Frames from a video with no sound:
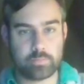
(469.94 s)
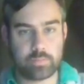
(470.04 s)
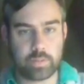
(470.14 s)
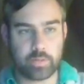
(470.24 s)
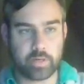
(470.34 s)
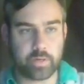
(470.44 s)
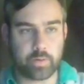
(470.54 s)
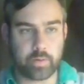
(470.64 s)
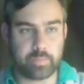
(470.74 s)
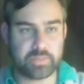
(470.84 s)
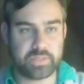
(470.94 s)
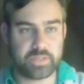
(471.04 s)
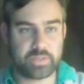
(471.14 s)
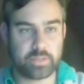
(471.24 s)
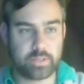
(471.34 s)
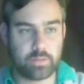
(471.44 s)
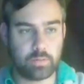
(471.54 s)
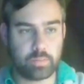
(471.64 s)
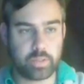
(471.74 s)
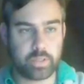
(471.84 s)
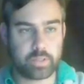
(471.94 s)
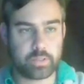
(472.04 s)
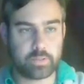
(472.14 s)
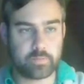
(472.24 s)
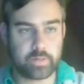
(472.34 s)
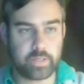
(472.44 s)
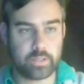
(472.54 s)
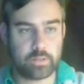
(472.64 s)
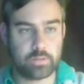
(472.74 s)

I'm not in a great position still, but it's fine.